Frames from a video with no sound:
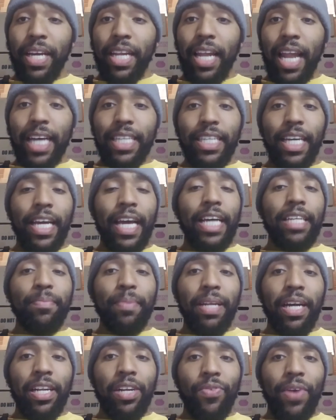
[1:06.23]
And like I said, he has
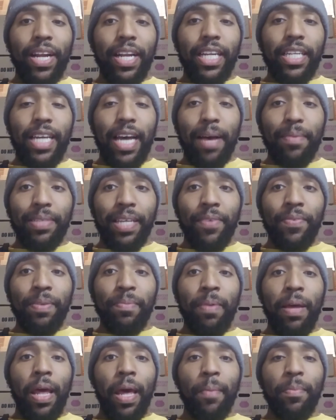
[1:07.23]
been underrated at times, even
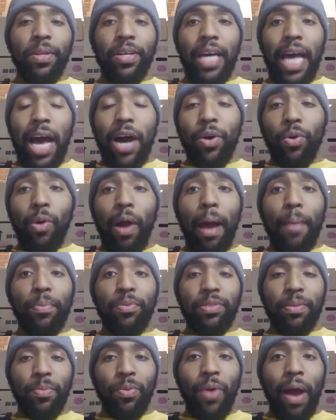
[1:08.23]
being able to out-grapple
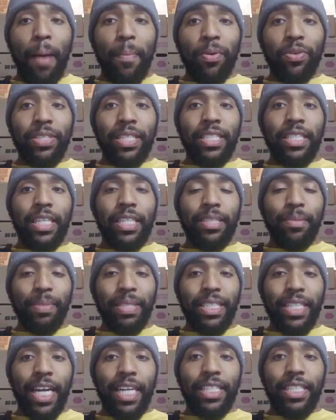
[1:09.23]
some grapplers and some
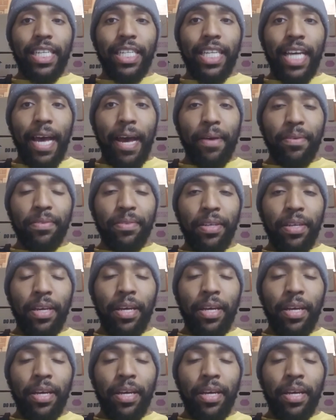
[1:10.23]
exchanges at times.